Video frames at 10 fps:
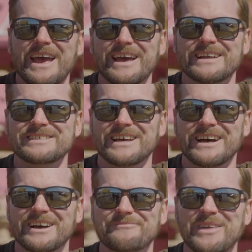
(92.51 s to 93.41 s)
and
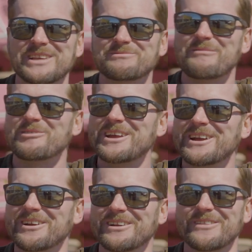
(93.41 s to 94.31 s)
that's why we're
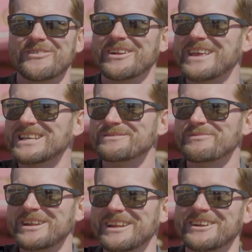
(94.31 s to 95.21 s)
here in front of Casa
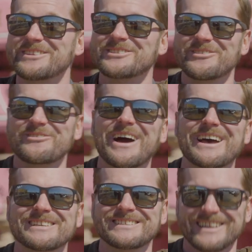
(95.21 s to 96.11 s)
Bonita to show you guys